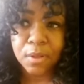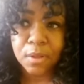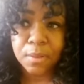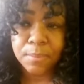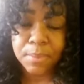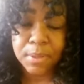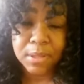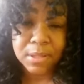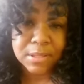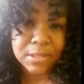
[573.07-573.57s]

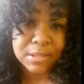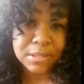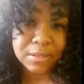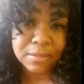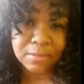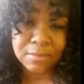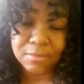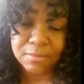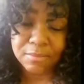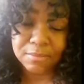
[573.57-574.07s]
because
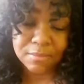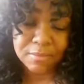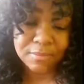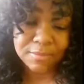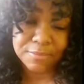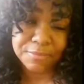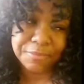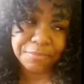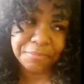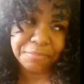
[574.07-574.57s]

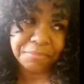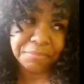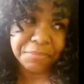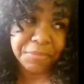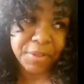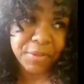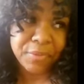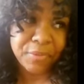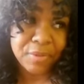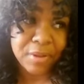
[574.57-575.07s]

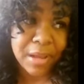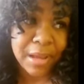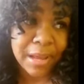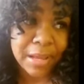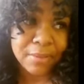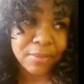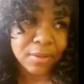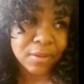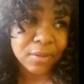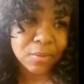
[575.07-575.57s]
if
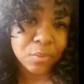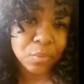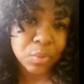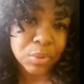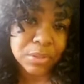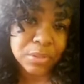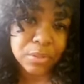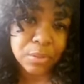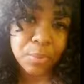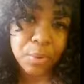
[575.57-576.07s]
not, then
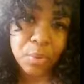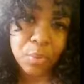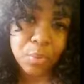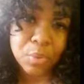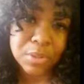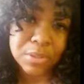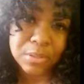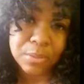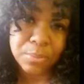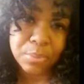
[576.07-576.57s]
what's the
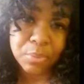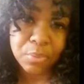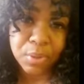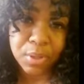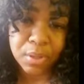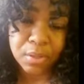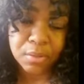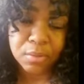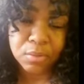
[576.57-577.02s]
point,